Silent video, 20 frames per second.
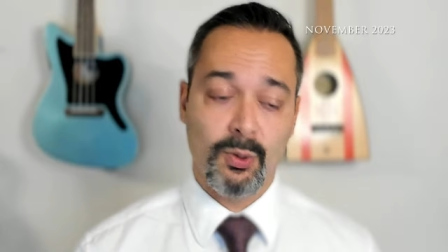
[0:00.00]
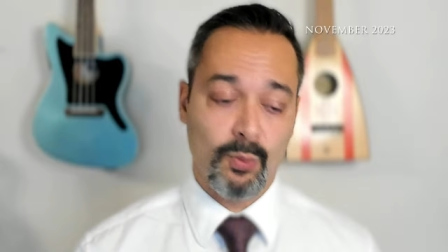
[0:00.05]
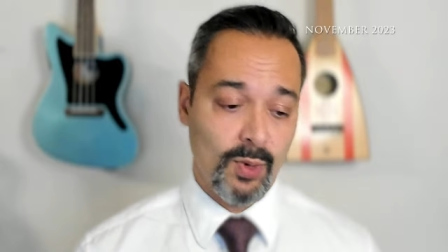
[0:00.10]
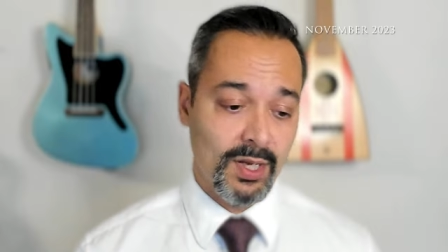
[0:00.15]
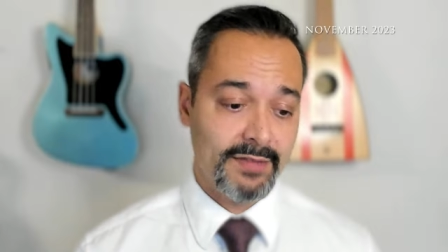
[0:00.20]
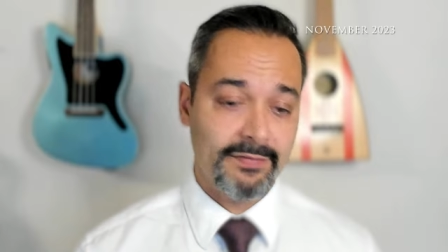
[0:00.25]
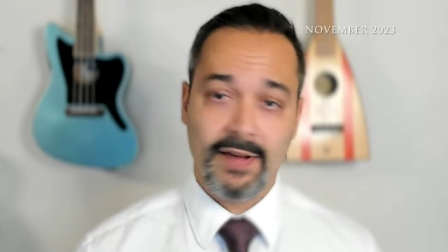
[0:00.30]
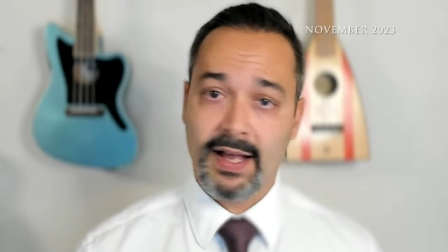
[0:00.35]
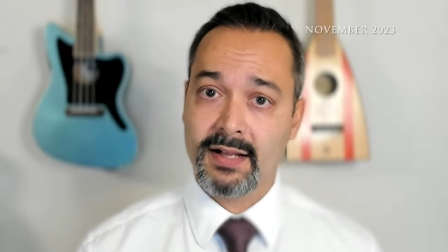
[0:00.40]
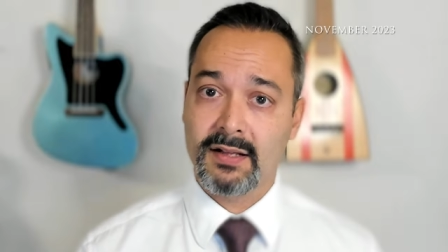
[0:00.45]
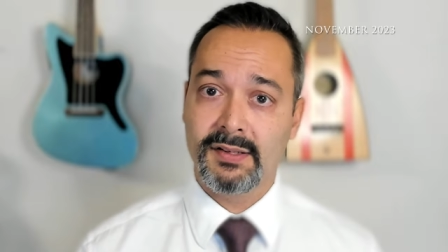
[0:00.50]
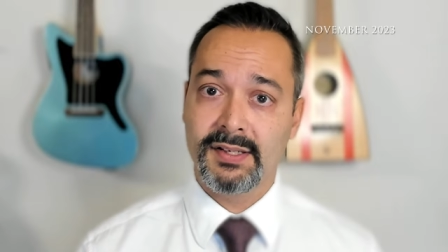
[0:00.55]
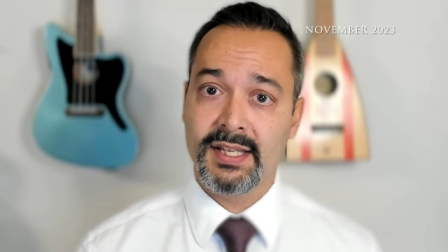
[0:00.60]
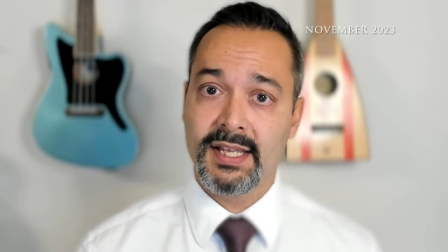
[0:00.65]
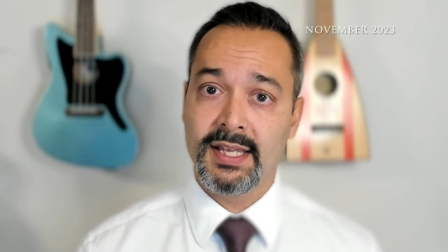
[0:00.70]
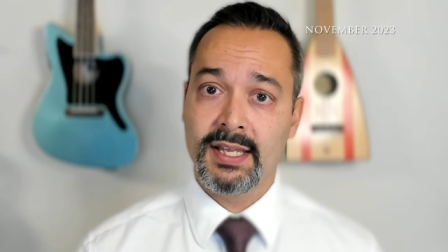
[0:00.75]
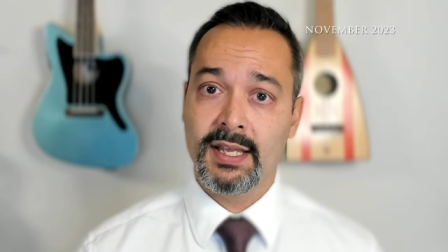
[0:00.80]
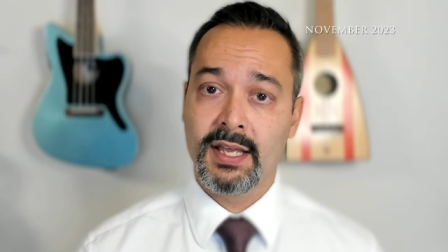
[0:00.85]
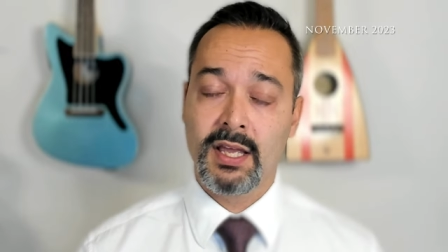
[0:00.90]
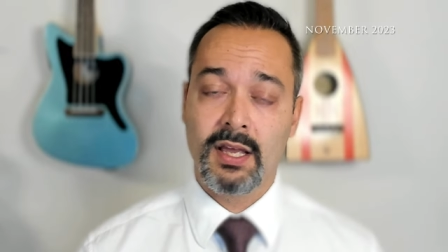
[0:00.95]
with
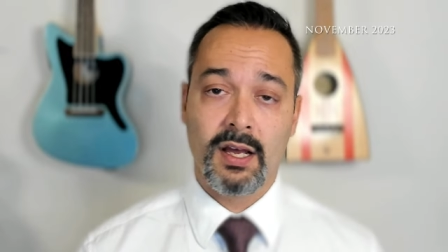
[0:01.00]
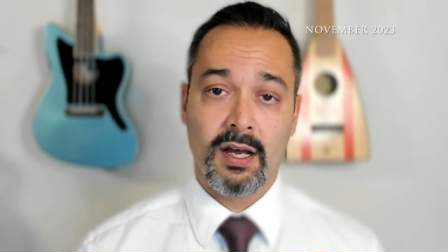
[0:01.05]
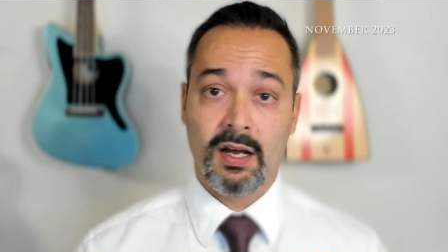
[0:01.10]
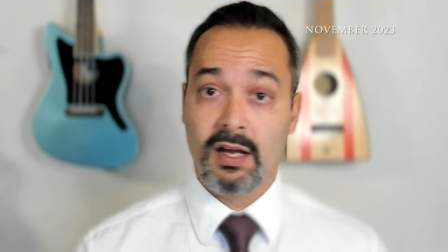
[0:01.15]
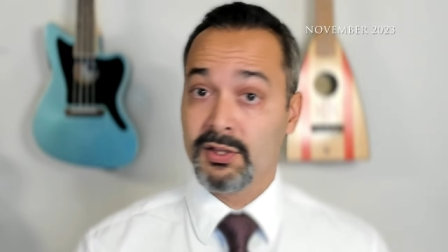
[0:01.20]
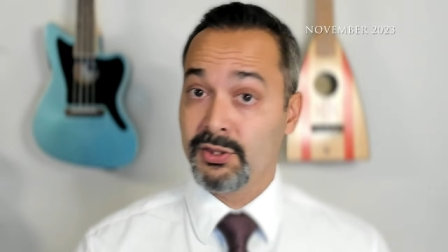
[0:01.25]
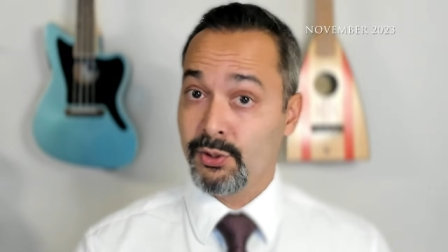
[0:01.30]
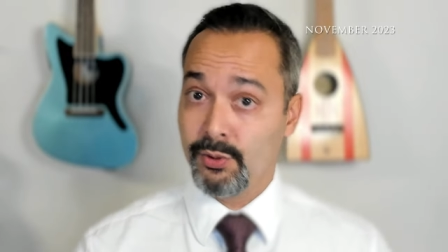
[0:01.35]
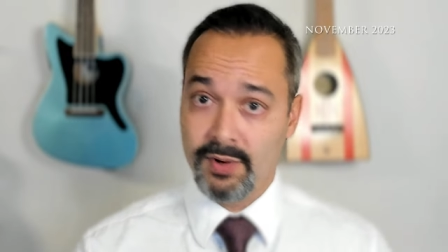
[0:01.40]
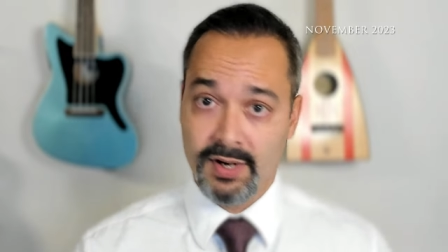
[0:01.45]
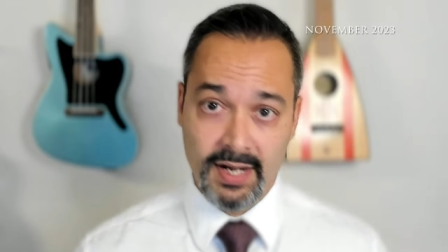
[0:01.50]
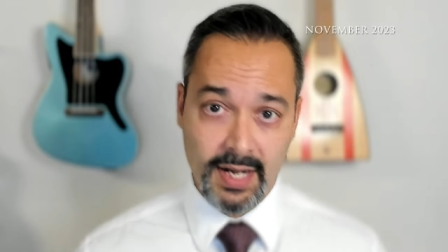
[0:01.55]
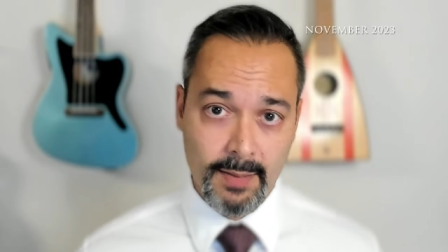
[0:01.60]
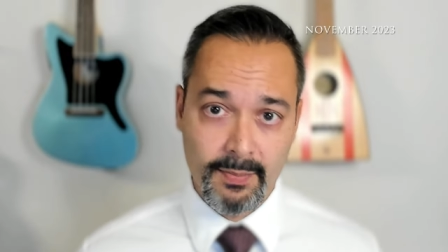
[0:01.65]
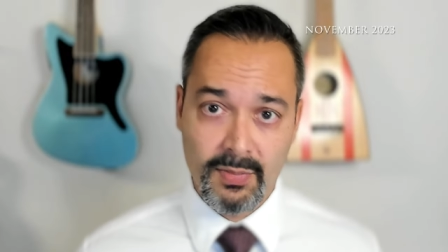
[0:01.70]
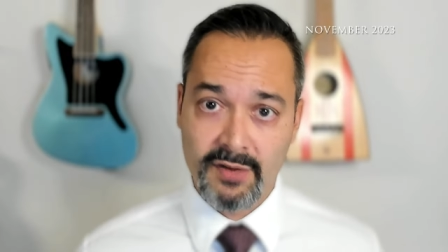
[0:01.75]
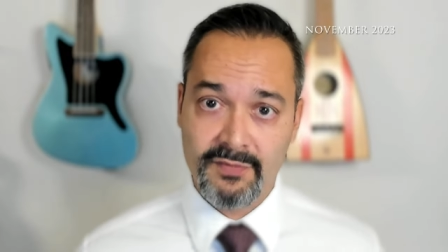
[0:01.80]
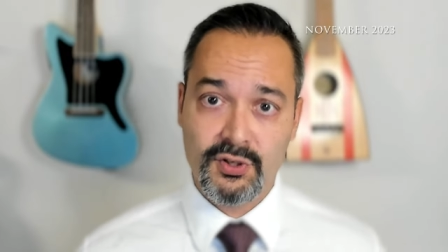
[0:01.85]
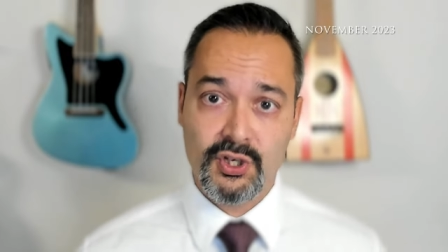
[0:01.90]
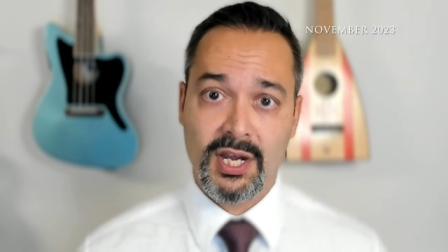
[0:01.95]
faculty uh, through a
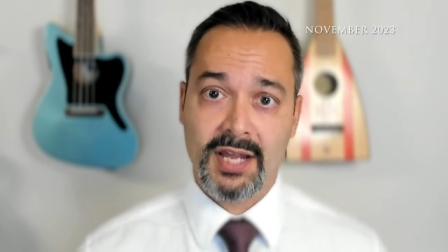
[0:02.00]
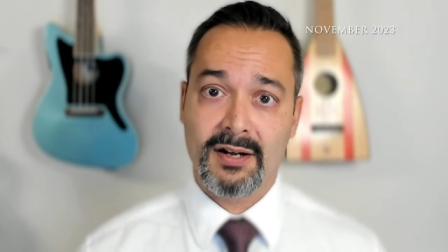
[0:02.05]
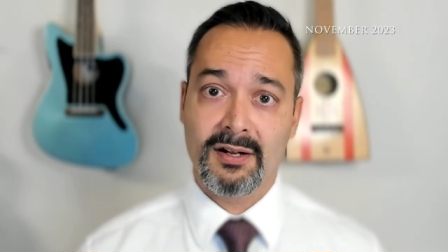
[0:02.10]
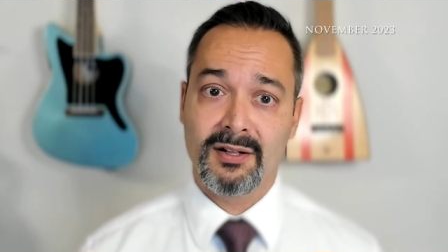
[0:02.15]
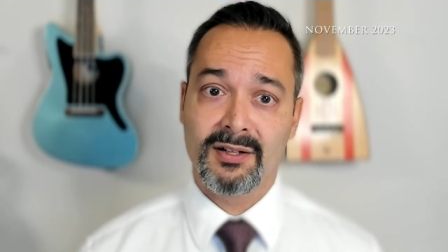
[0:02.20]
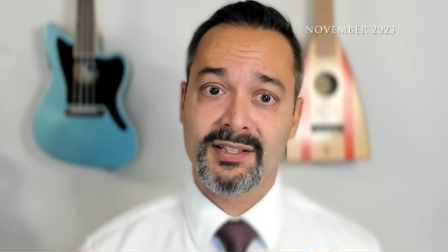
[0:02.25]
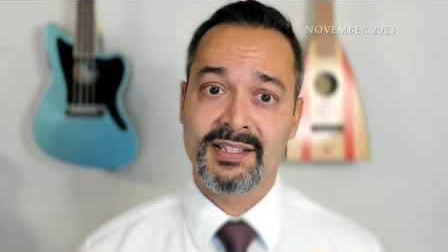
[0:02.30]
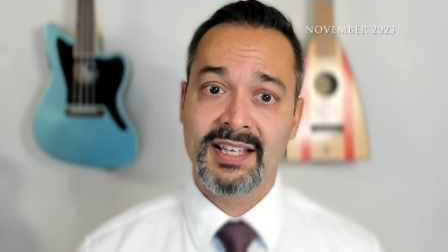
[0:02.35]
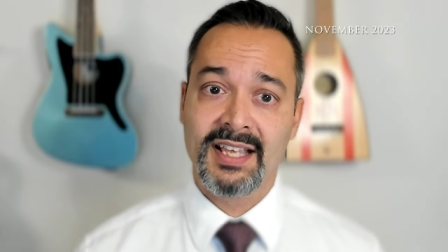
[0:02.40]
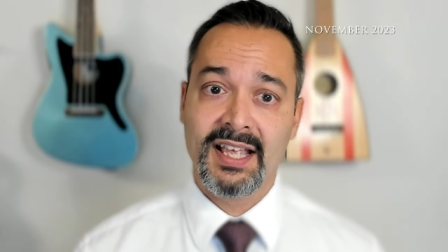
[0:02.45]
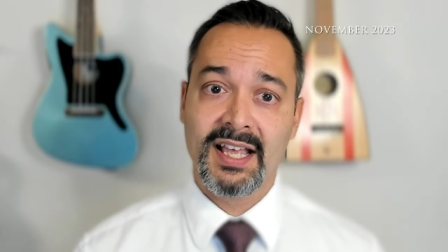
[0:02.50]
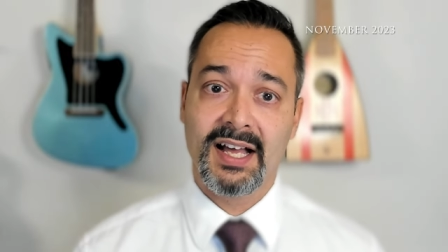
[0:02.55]
number of channels,